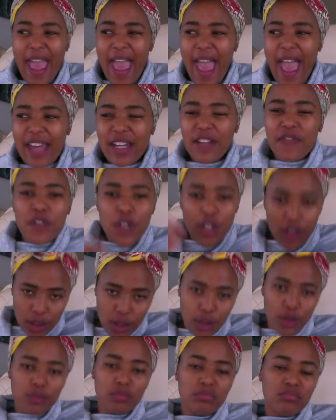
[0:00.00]
And if you're
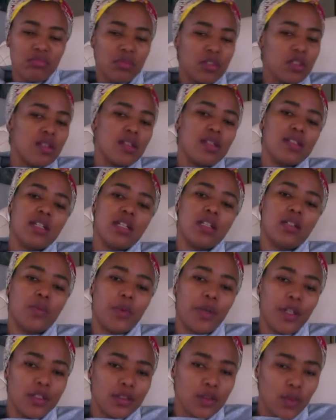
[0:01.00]
new to the single
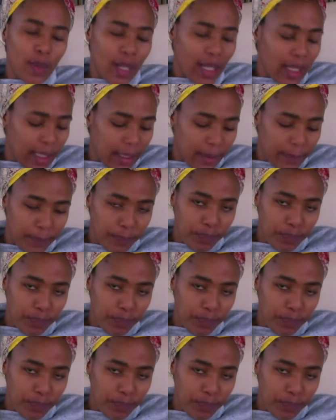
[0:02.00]
world, welcome.